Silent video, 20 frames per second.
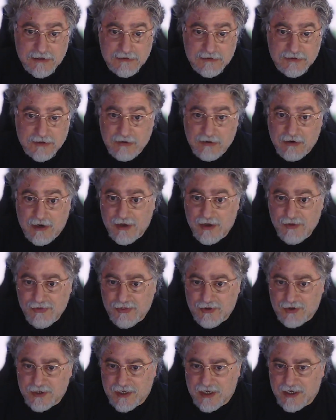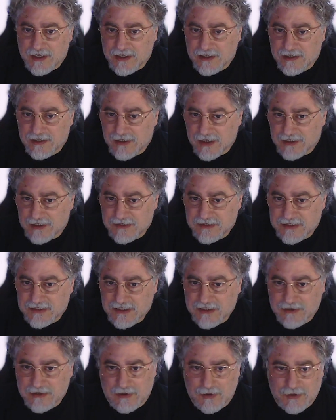So I thought I had
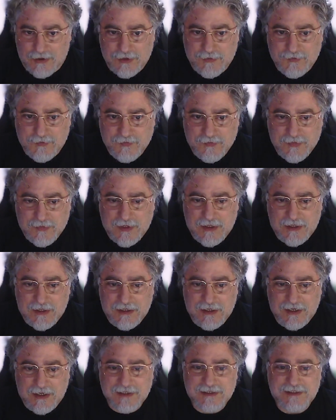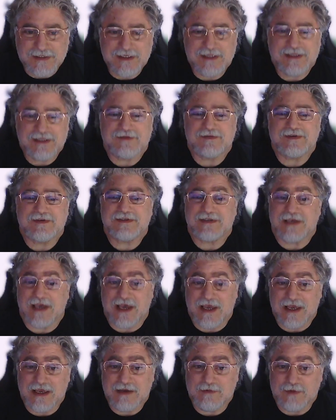seen it all. Until the
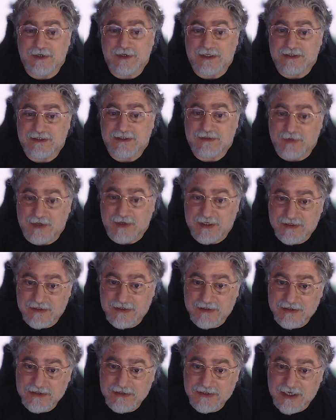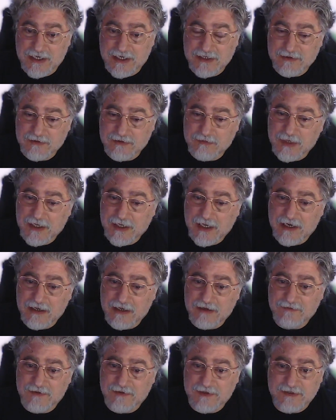VCA, with its president Jason
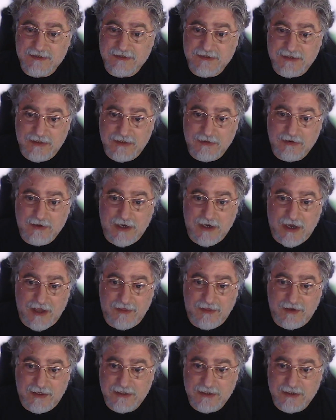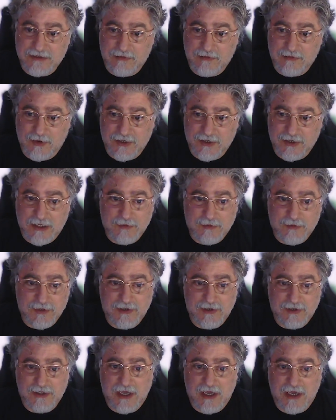Micallef and CEO Catherine Tabone with
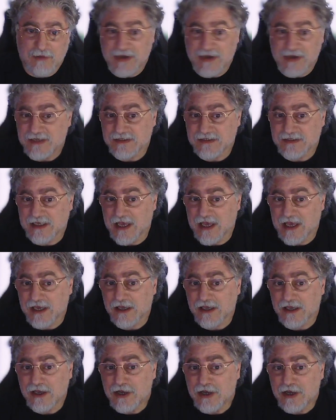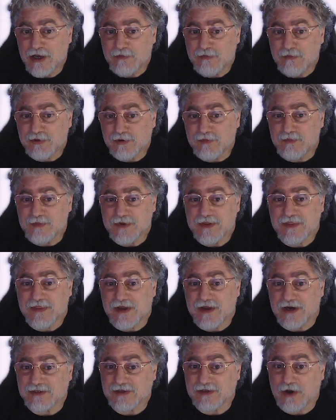her amazing gang, proved me
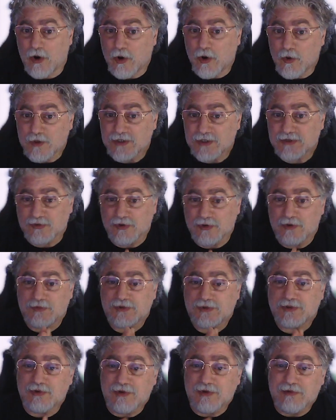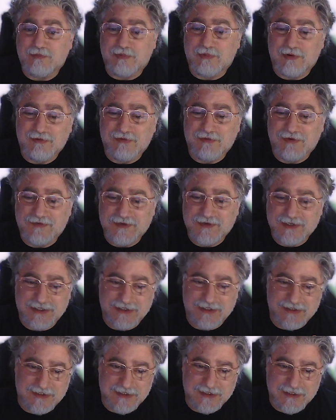there is always room to improve
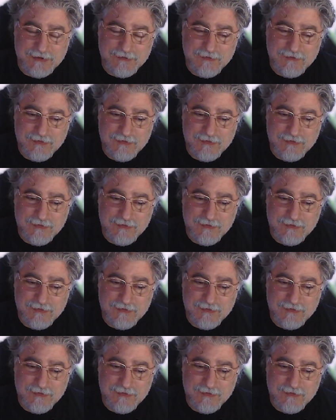efficiency.